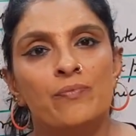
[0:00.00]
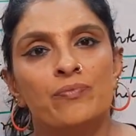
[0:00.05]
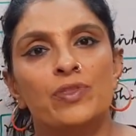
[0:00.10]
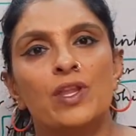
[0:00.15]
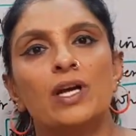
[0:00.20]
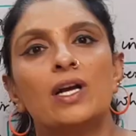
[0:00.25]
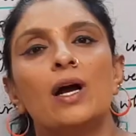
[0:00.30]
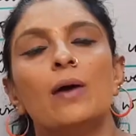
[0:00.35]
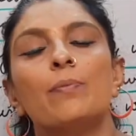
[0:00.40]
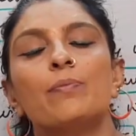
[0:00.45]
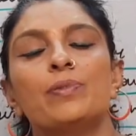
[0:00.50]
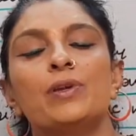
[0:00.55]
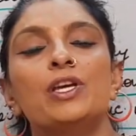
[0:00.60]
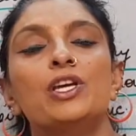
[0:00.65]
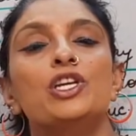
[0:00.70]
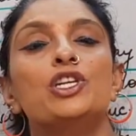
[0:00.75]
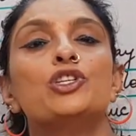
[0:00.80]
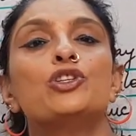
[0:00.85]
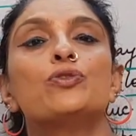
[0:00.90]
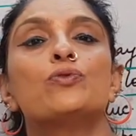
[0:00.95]
The
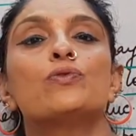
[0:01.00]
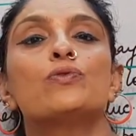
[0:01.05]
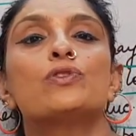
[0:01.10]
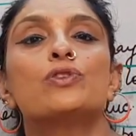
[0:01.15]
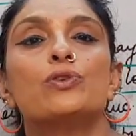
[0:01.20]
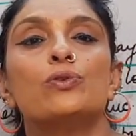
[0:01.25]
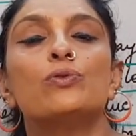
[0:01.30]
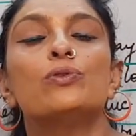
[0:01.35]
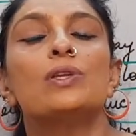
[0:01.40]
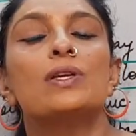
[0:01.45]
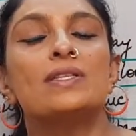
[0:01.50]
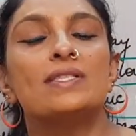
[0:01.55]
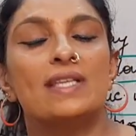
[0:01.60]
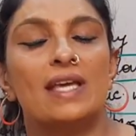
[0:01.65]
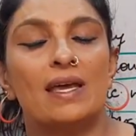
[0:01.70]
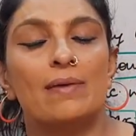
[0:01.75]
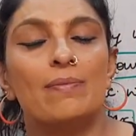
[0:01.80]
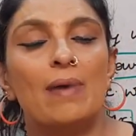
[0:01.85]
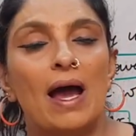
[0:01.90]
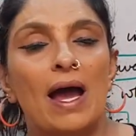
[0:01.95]
company issues you the
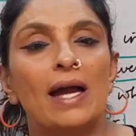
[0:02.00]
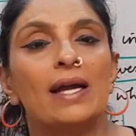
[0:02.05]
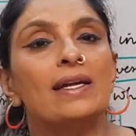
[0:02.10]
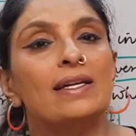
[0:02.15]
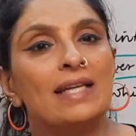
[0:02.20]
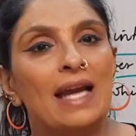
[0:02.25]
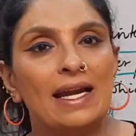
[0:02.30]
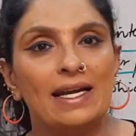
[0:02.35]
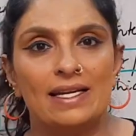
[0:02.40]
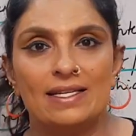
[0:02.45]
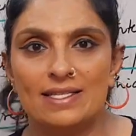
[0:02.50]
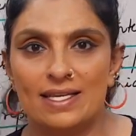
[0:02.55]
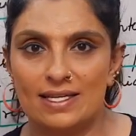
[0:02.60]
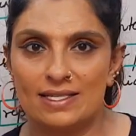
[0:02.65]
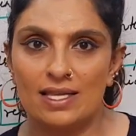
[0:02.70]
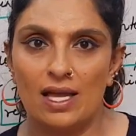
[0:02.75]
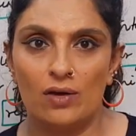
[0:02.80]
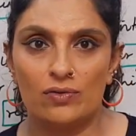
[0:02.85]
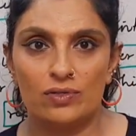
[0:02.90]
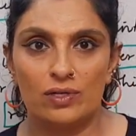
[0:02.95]
same at
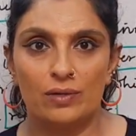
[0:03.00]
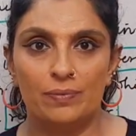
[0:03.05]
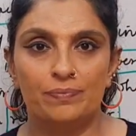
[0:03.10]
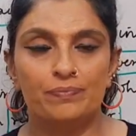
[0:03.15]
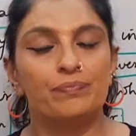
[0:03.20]
96,000.